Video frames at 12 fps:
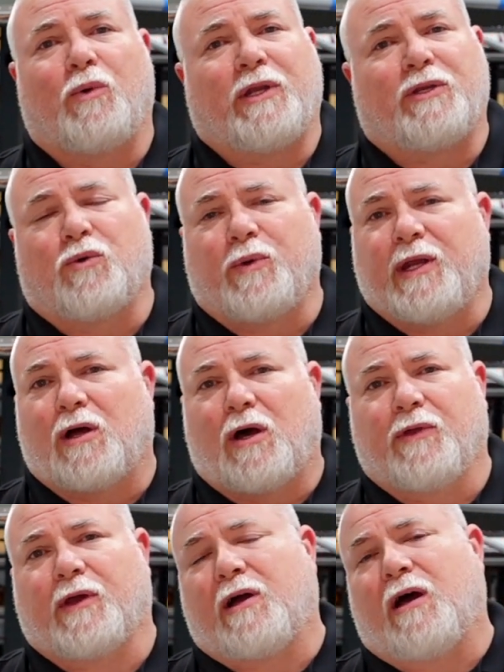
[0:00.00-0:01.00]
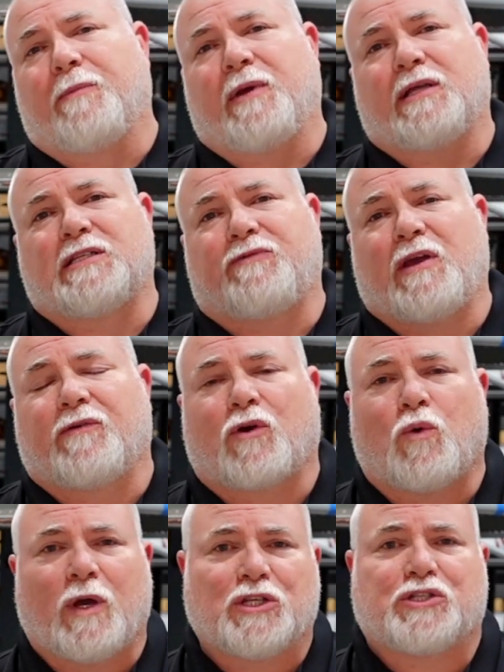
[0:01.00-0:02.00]
We do read all the comments. If you have a
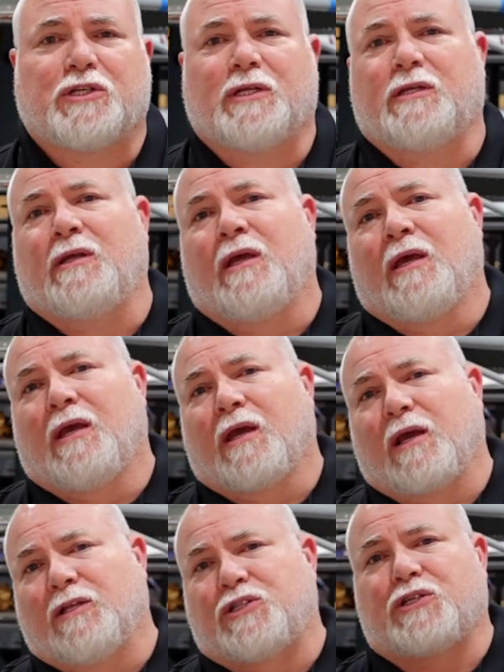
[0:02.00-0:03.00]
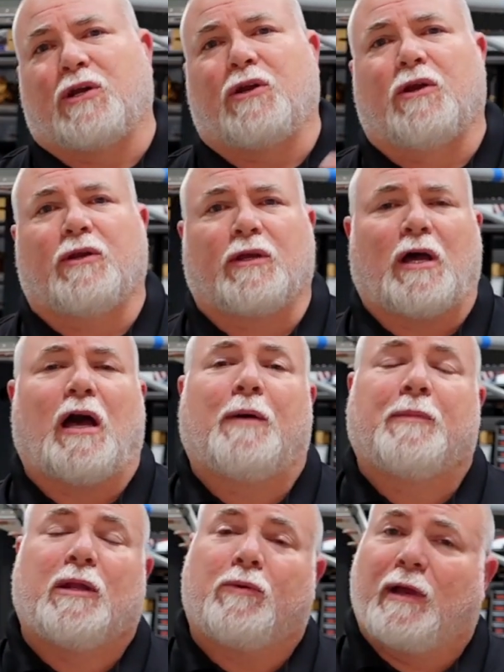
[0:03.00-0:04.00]
question, concern,
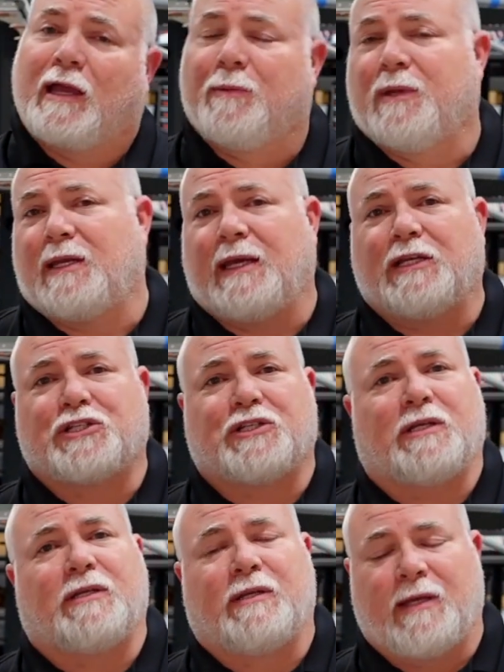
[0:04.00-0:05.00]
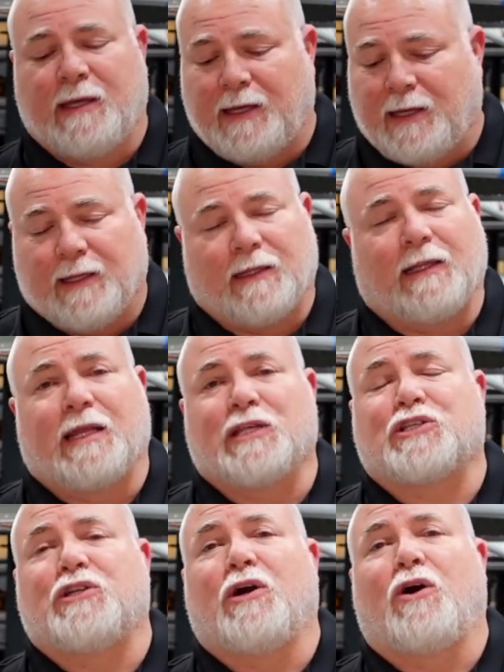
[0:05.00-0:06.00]
comment, recommendation, let
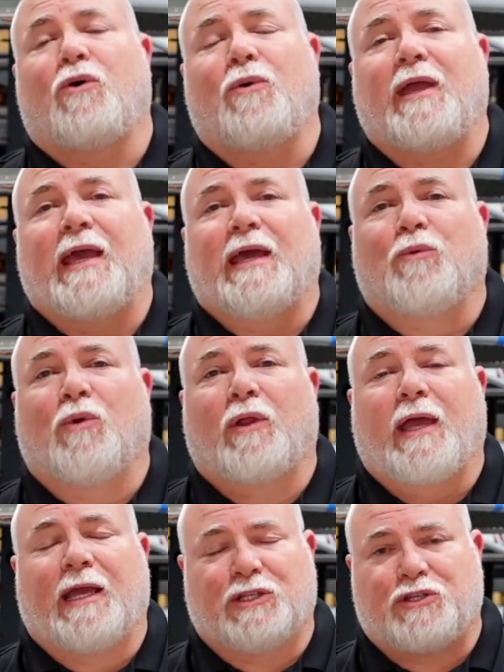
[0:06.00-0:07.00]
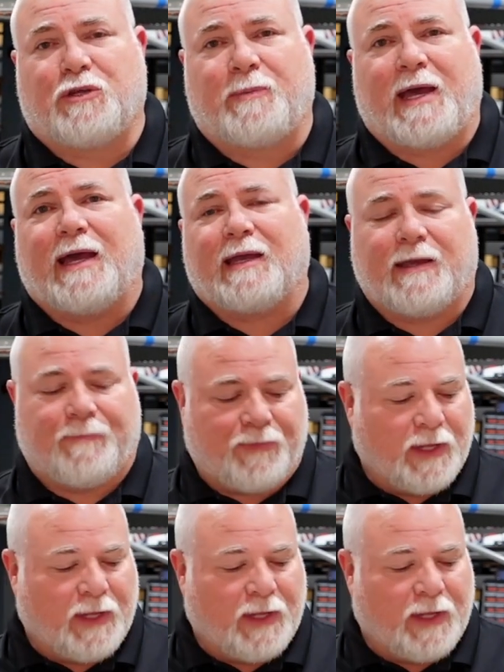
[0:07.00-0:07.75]
us know and we'll answer you back.